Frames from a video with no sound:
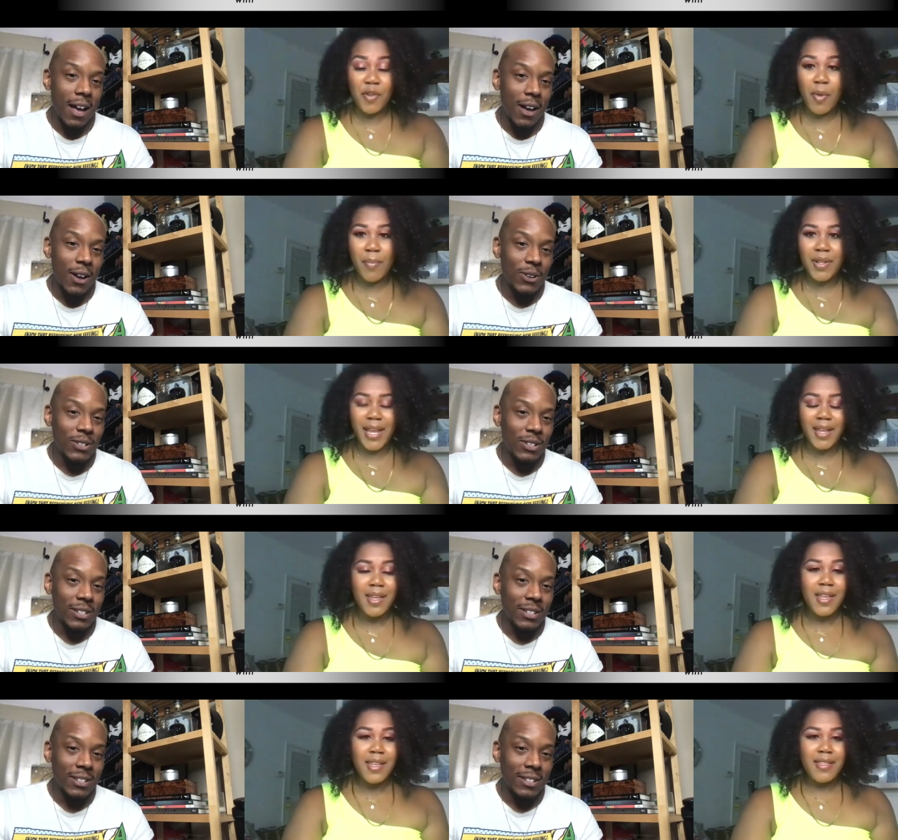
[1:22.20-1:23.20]
Speaker 1: remember, like
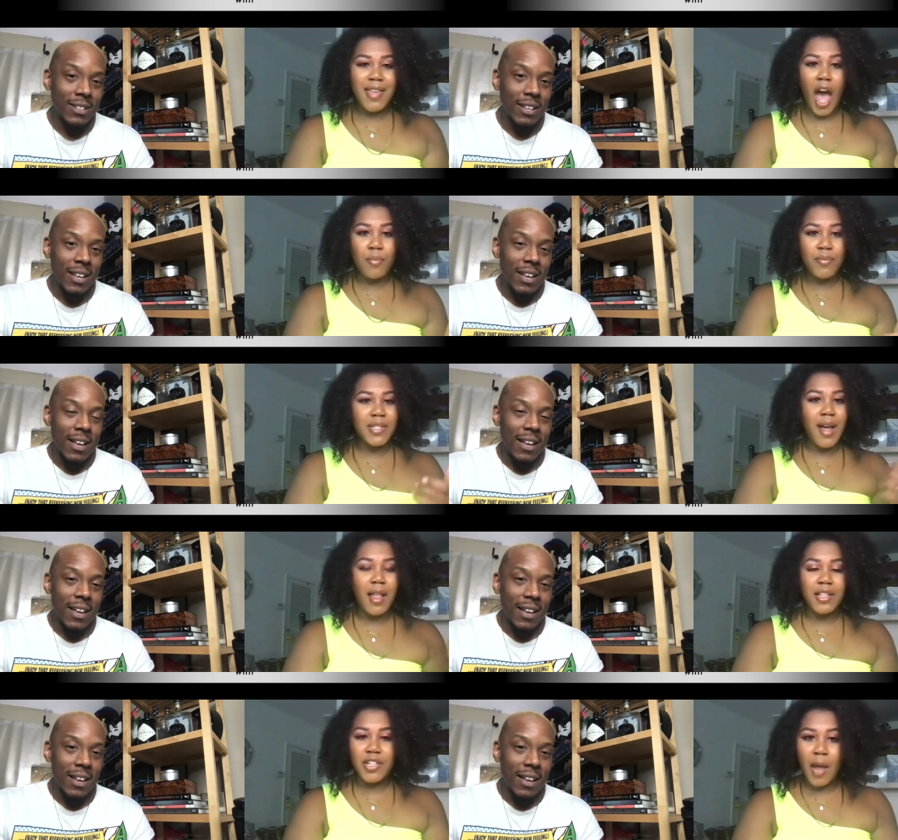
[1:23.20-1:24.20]
the album's
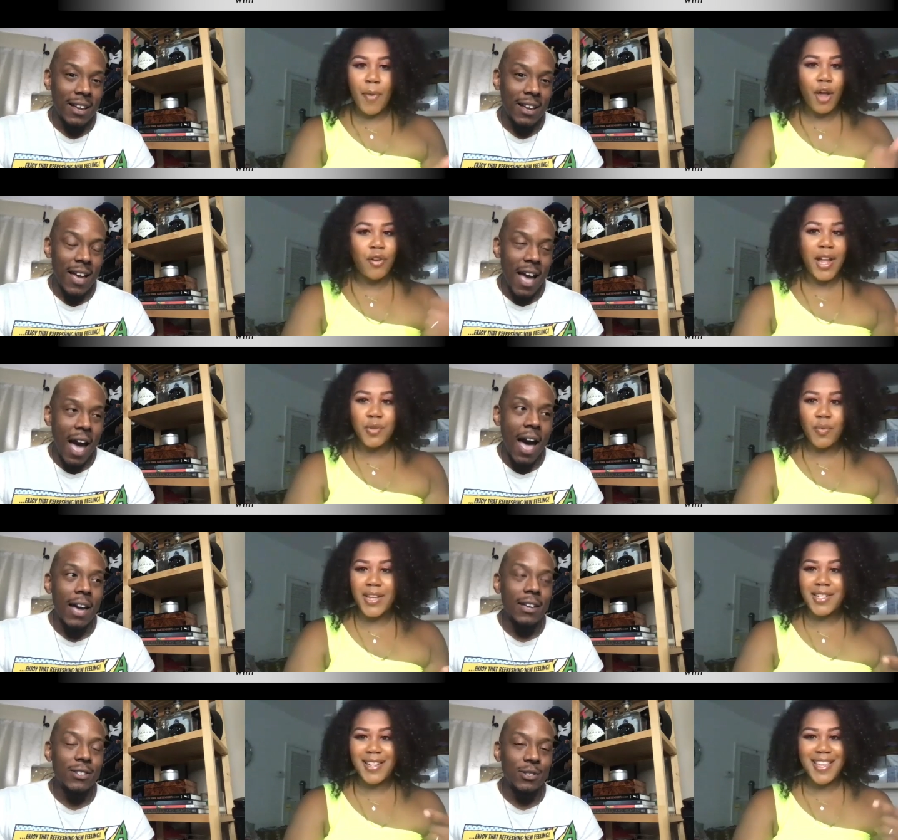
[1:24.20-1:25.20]
college dropout
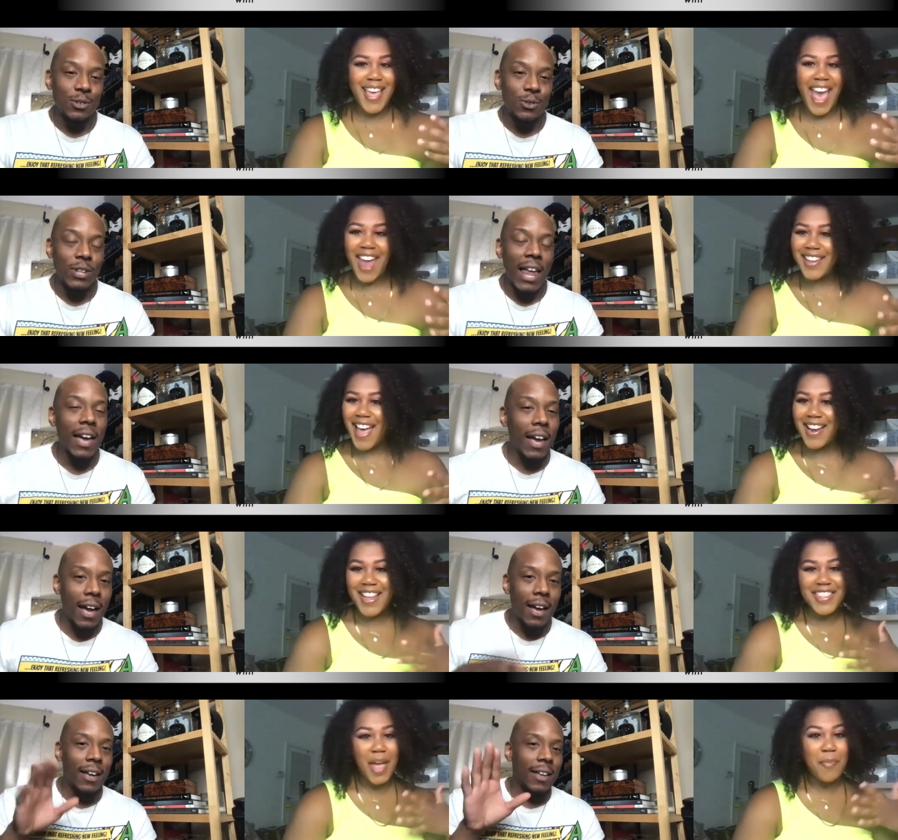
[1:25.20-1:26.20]
graduation he that, like,
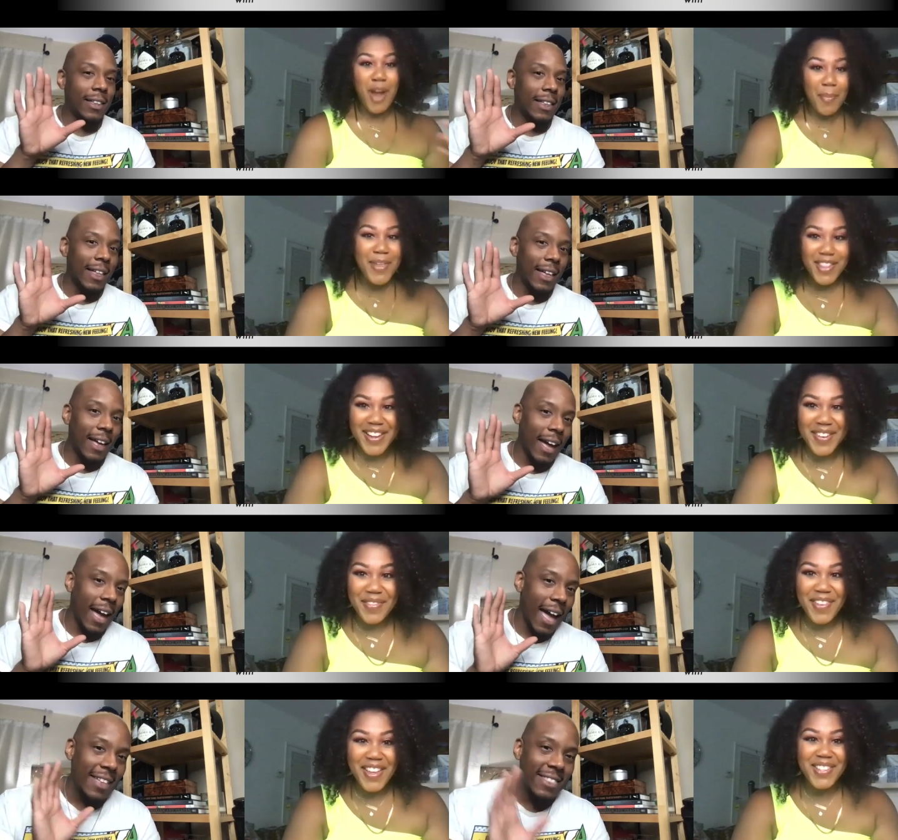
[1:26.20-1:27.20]
like, that preppy look and
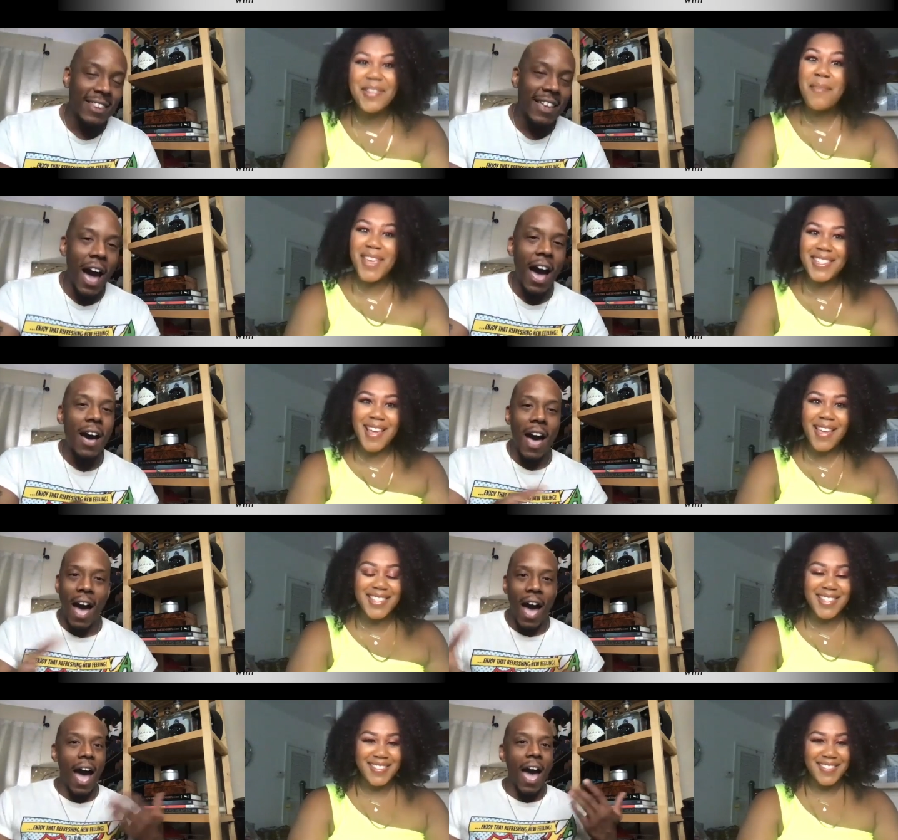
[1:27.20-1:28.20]
feel so it makes
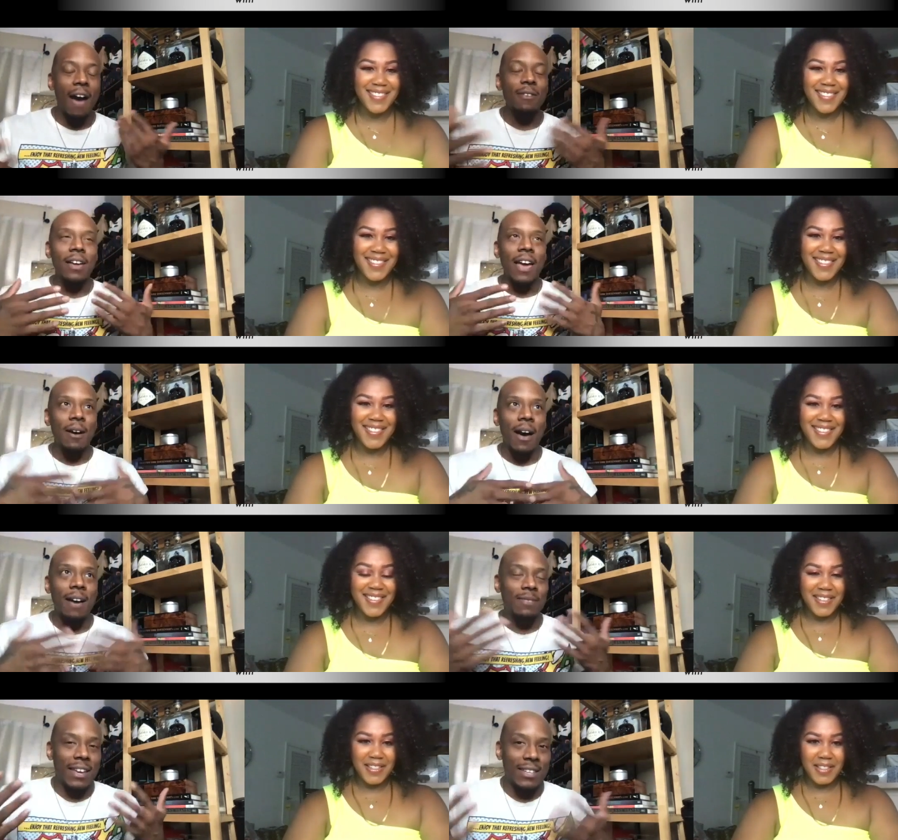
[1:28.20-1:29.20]
sense
Speaker 2: I,
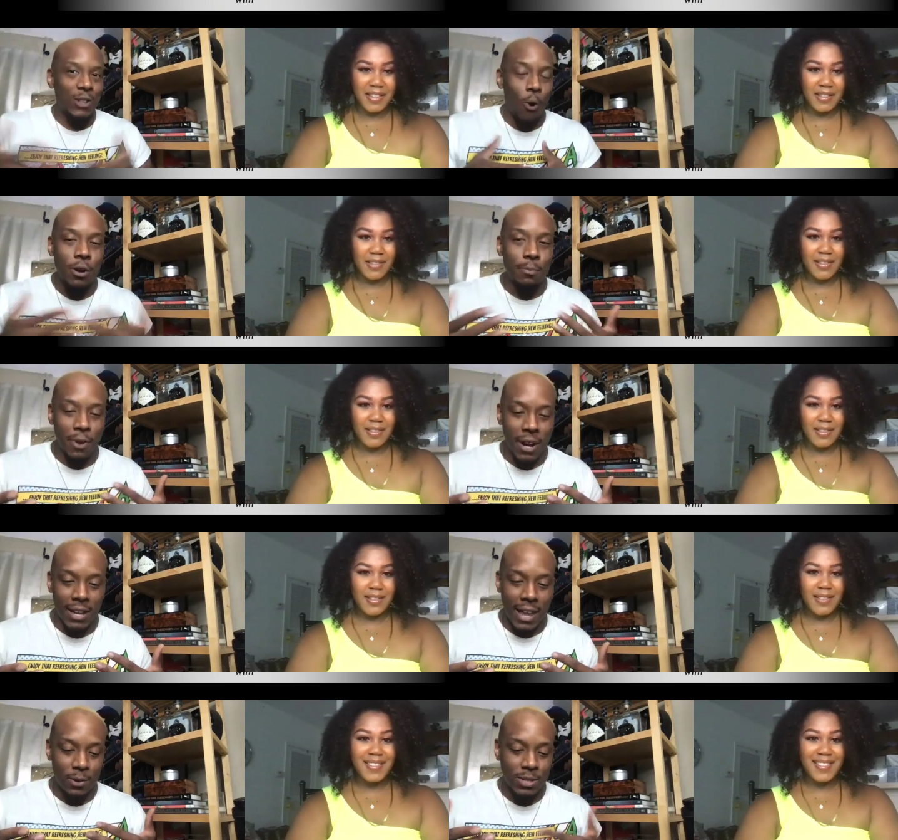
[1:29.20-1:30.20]
am like it's on brand
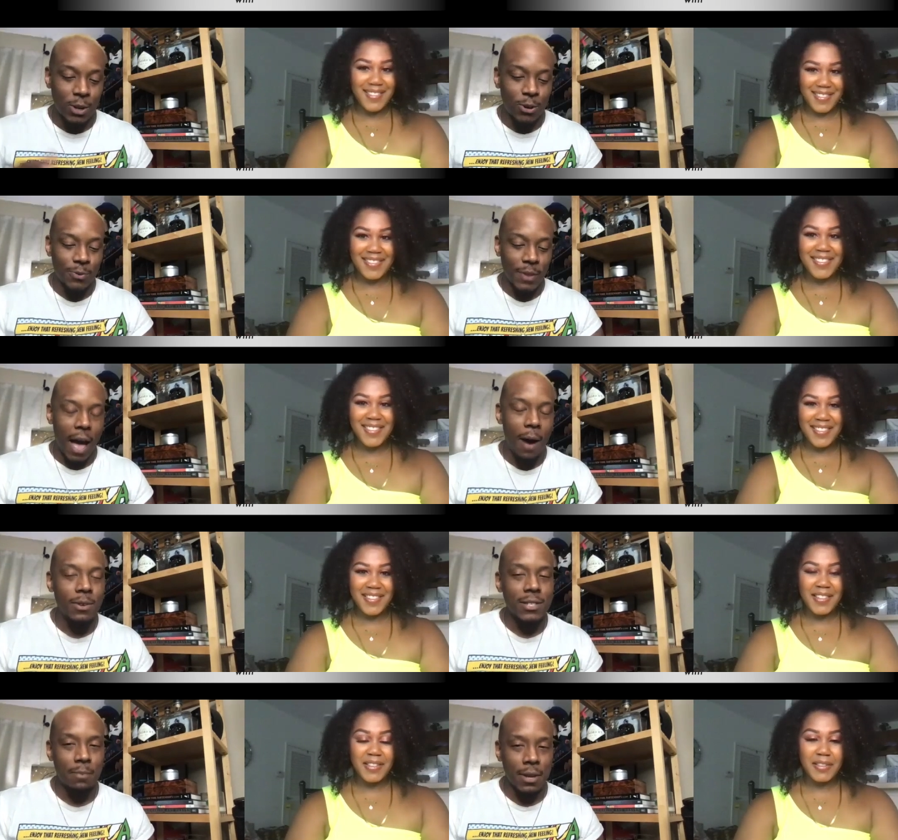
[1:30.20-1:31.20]
like so i
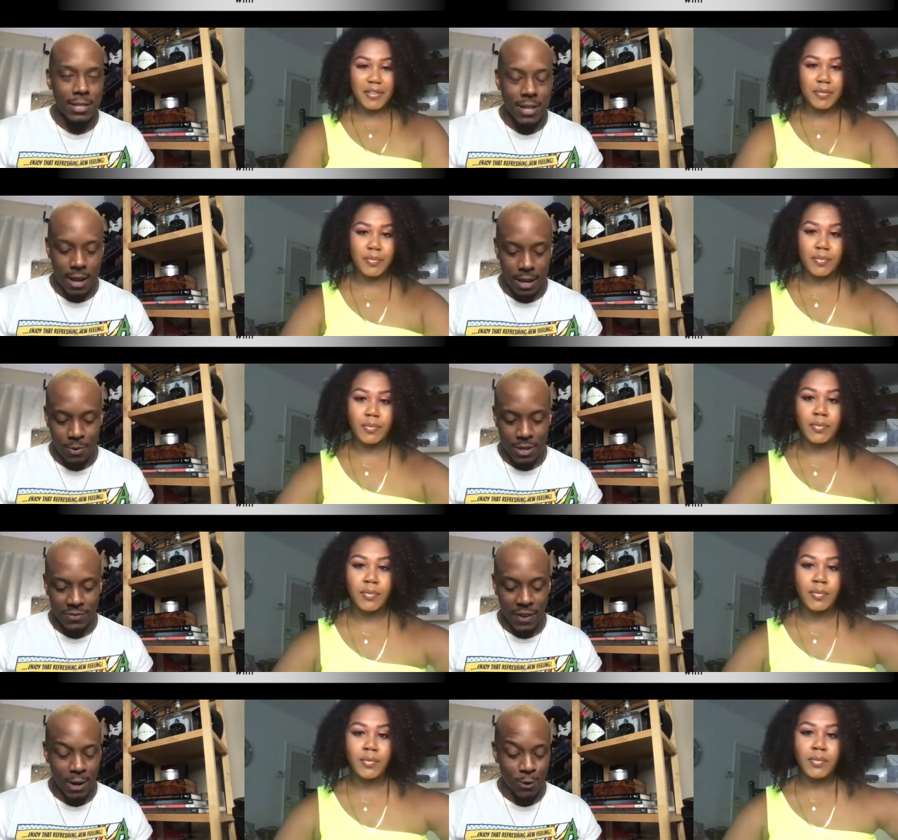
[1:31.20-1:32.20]
was the biggest kanye west
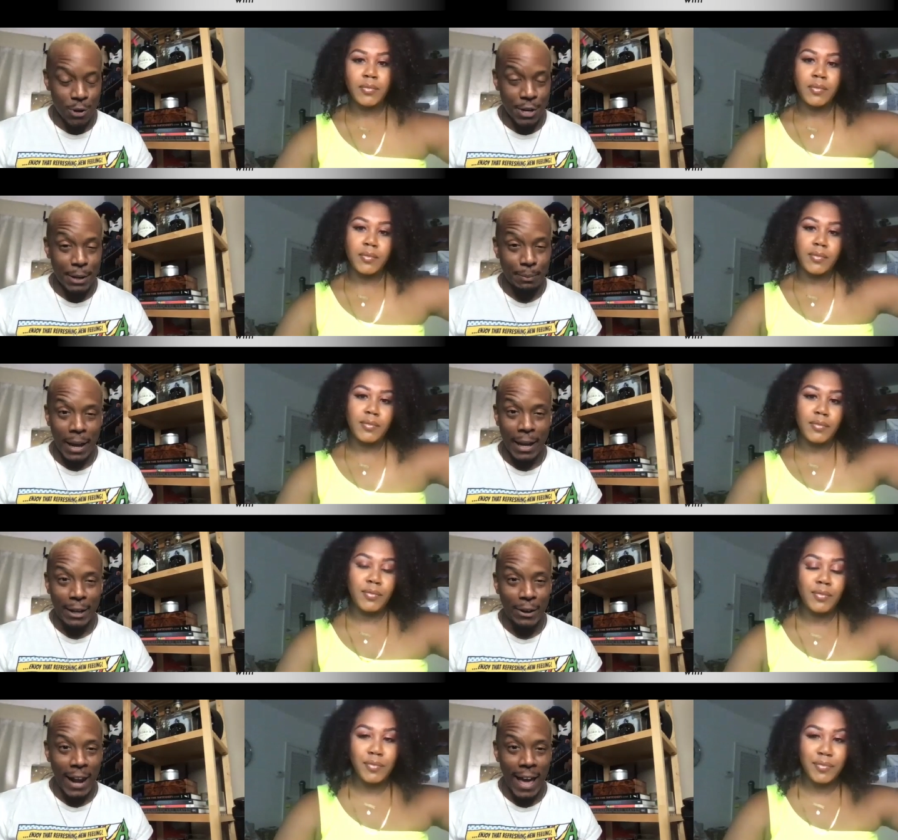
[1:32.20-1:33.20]
fan growing up i ain't
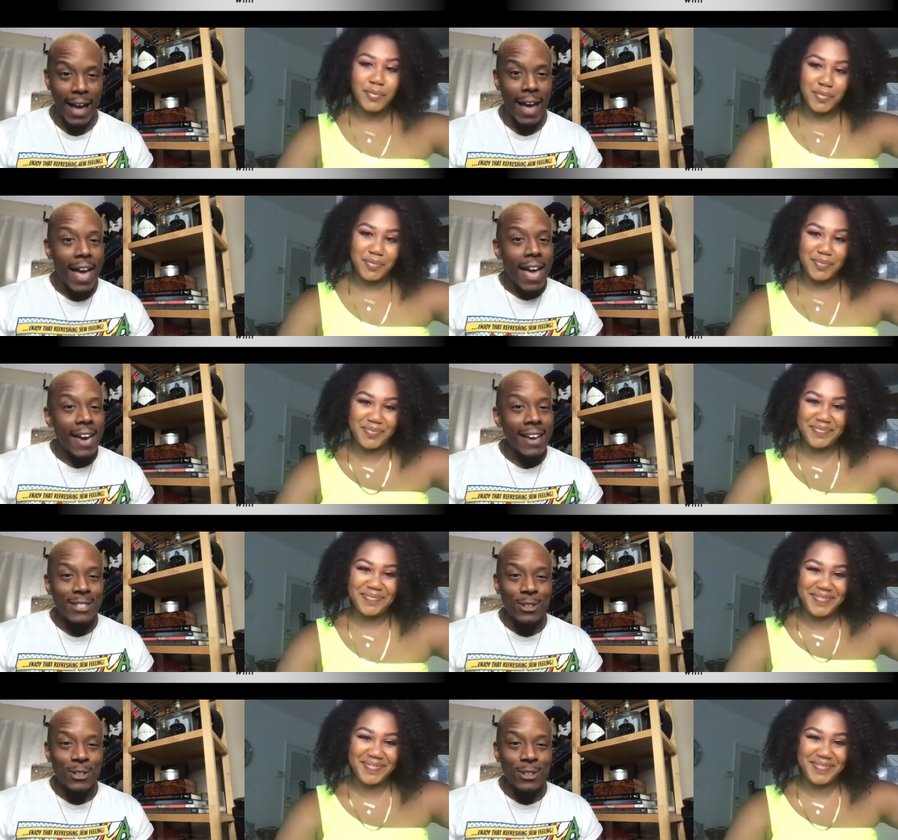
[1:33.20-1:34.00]
even gonna lie and so